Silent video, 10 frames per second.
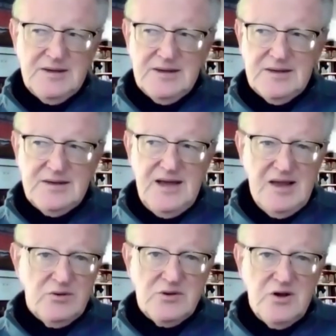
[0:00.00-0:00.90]
Uh,
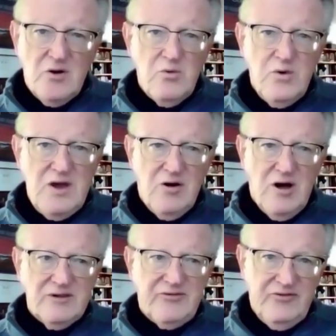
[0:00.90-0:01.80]
and don't we
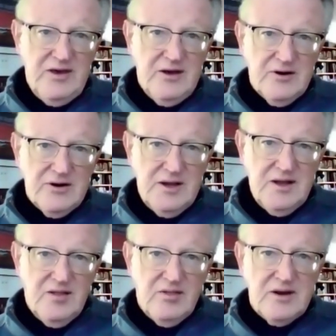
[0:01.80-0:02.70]
all fear
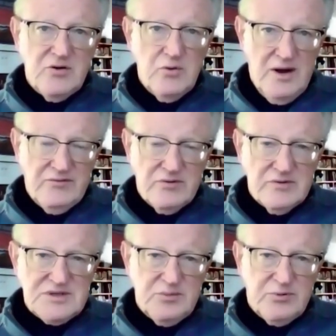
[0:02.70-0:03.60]
that whoever
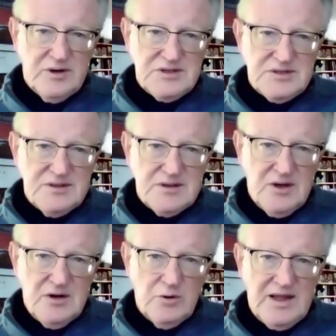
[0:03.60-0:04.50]
is the president
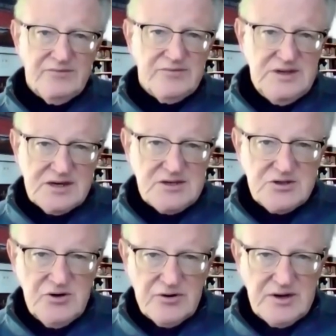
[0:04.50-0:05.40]
will have
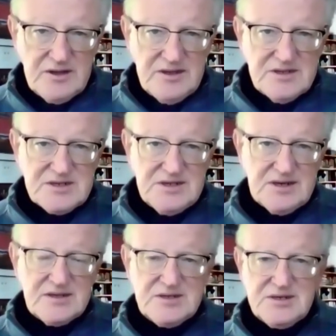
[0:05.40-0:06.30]
dictatorial
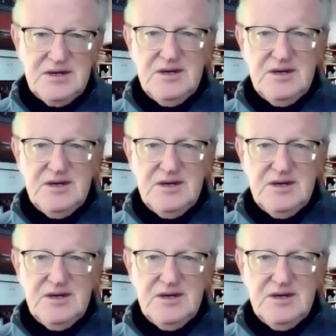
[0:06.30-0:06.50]
instincts?